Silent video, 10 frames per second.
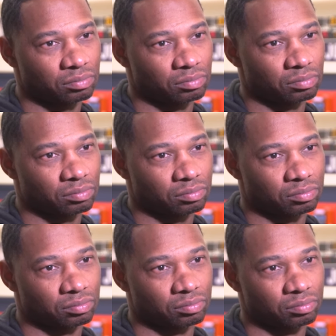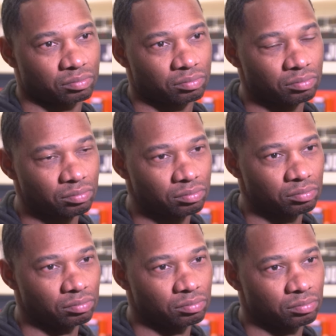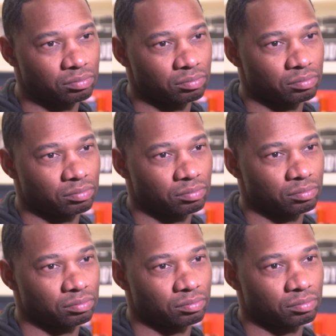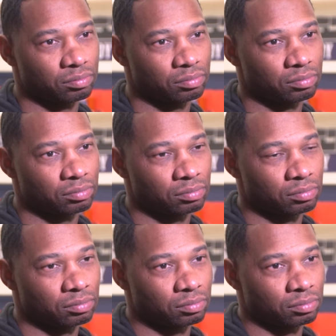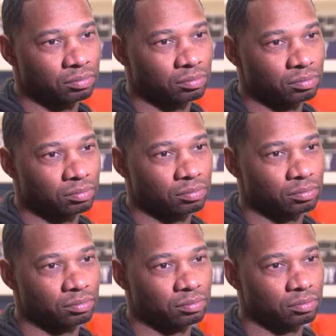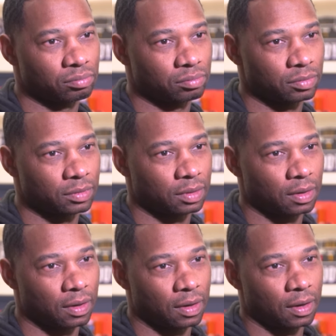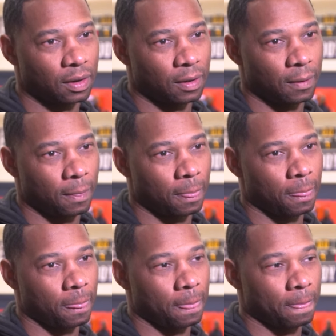how do you manage that and say, man, let's, let's slow the pace down. We're trying to try to minimize his his possessions.